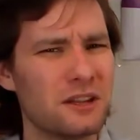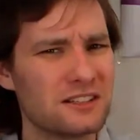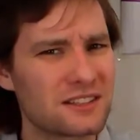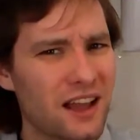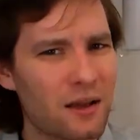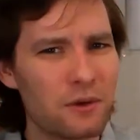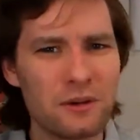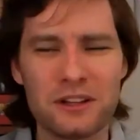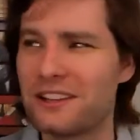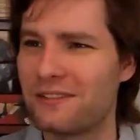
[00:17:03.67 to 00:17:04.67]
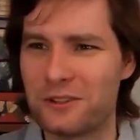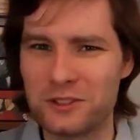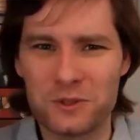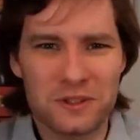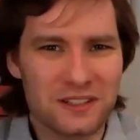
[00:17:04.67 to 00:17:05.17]
Sky? What?
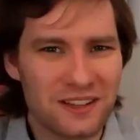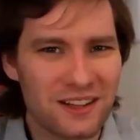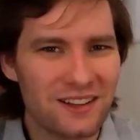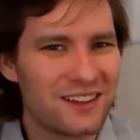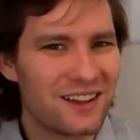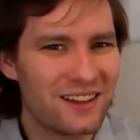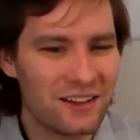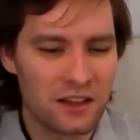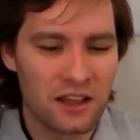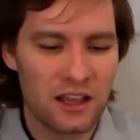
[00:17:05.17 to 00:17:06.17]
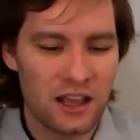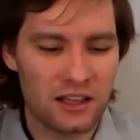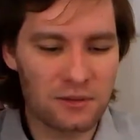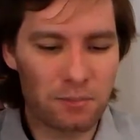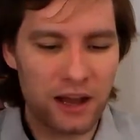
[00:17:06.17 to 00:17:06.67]
Huh?
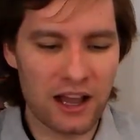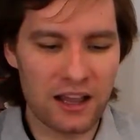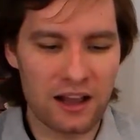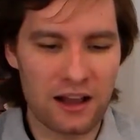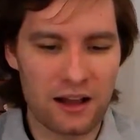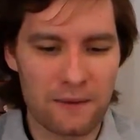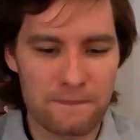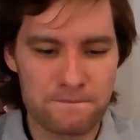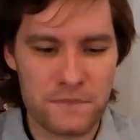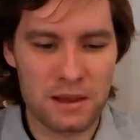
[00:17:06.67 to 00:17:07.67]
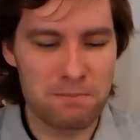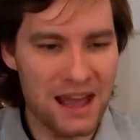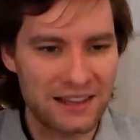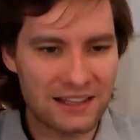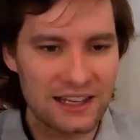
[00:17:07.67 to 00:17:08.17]
It's by
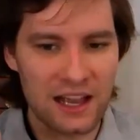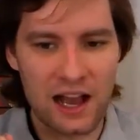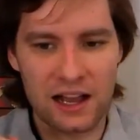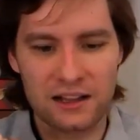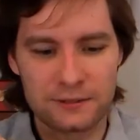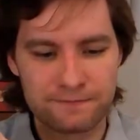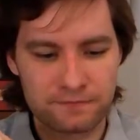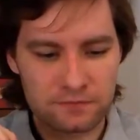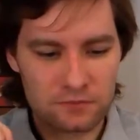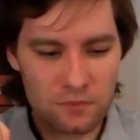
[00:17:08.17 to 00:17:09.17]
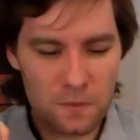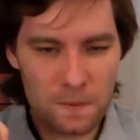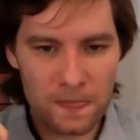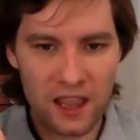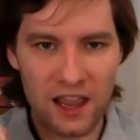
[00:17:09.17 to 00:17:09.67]
Matt Leacock
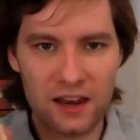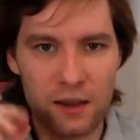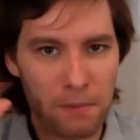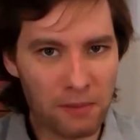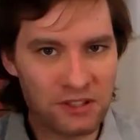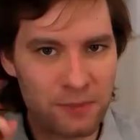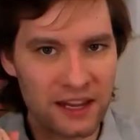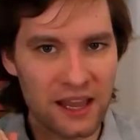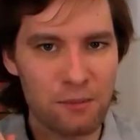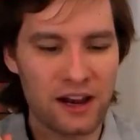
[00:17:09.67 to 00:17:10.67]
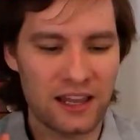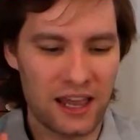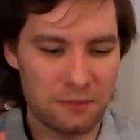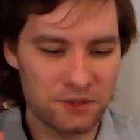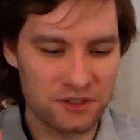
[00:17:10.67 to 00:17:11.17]
and published by Game Right
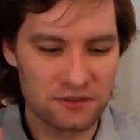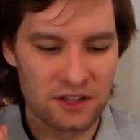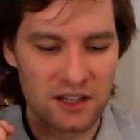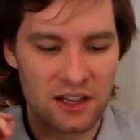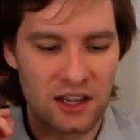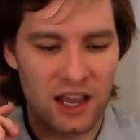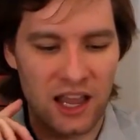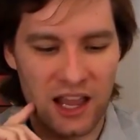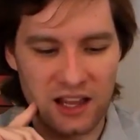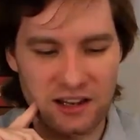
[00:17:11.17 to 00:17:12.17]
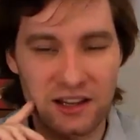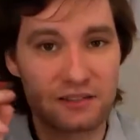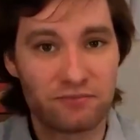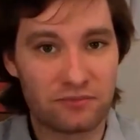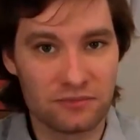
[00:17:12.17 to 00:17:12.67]
Games, and
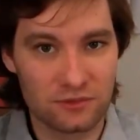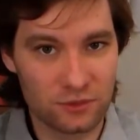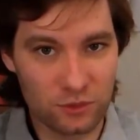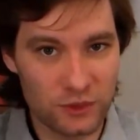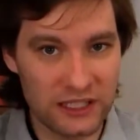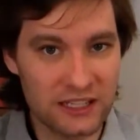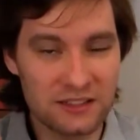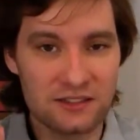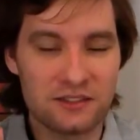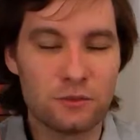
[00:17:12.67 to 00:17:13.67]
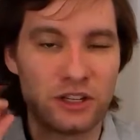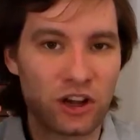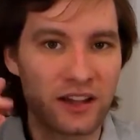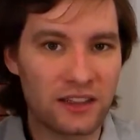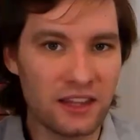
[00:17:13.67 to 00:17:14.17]
we
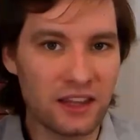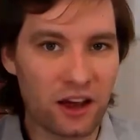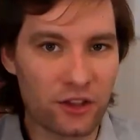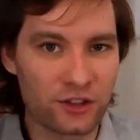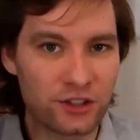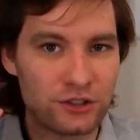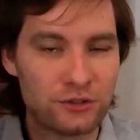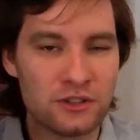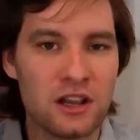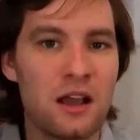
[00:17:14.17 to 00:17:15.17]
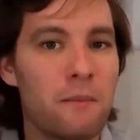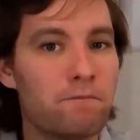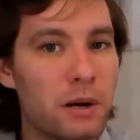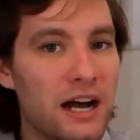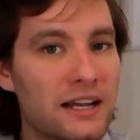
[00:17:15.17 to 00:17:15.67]
caught the other two,
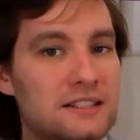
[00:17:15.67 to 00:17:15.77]
but